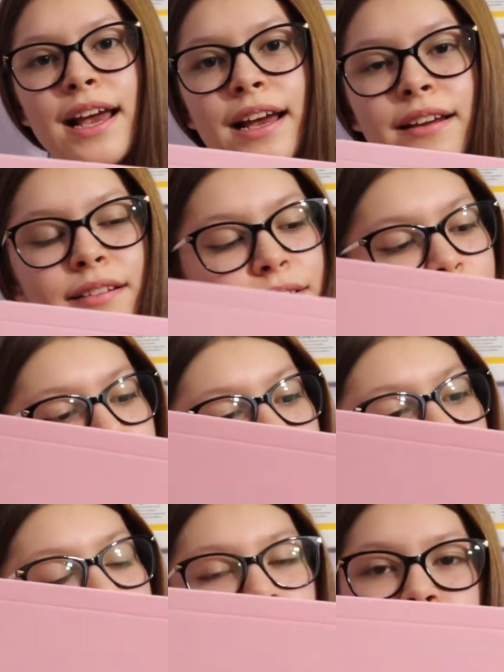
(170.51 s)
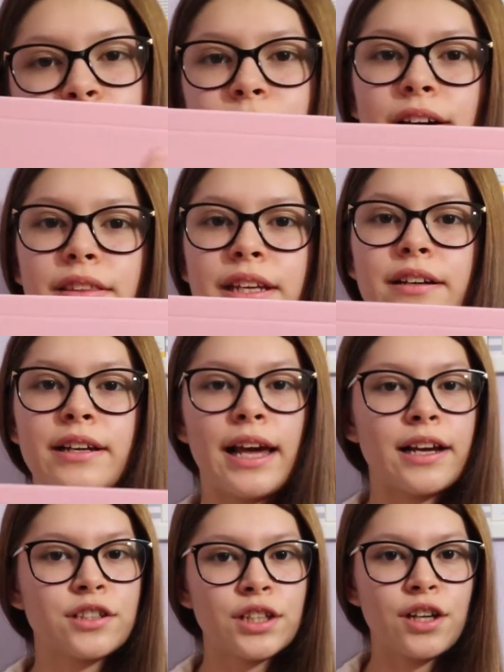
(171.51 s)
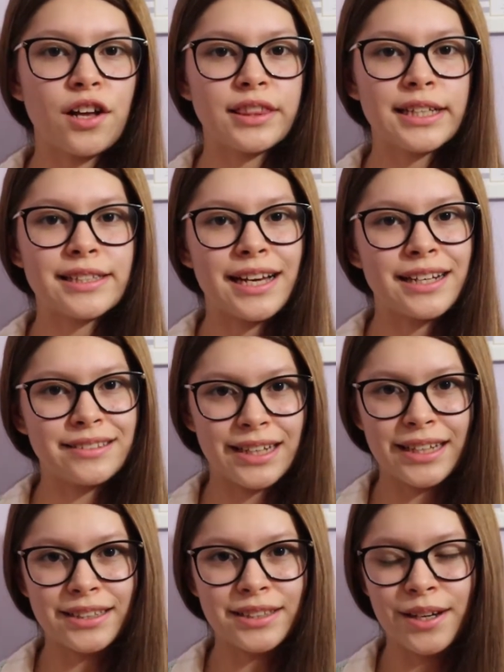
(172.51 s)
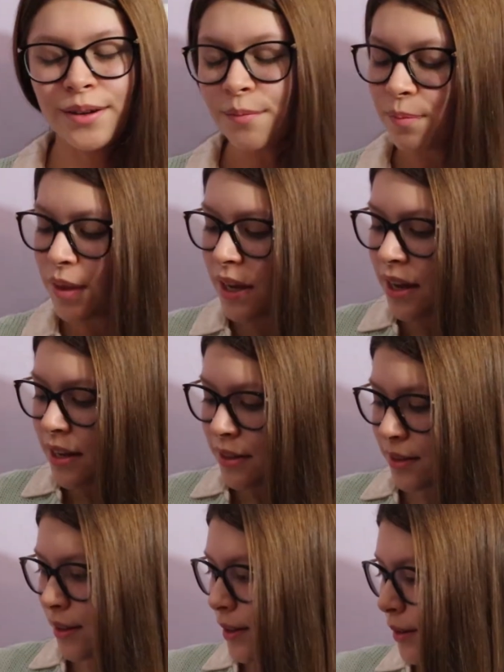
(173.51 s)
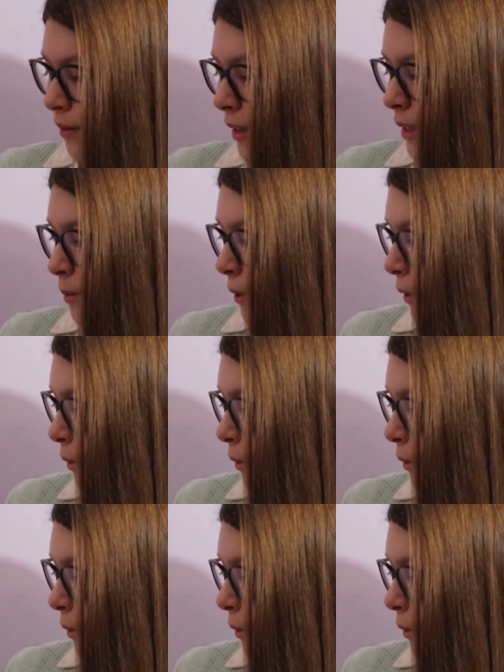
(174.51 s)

And it already has one on here, and I actually got this at Daiso, so that's pretty